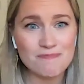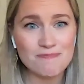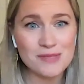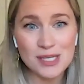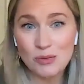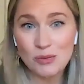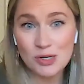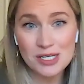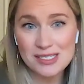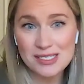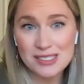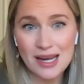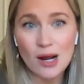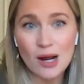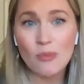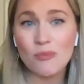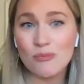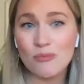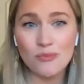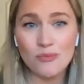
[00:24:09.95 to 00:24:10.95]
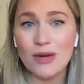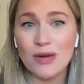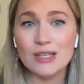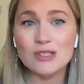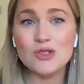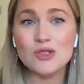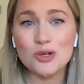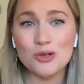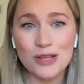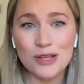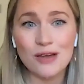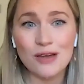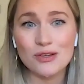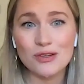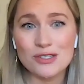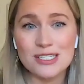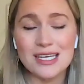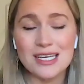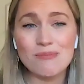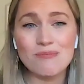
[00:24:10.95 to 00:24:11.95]
someone to set up internally on
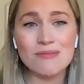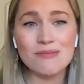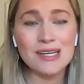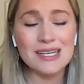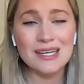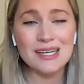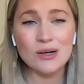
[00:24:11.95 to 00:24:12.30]
their team.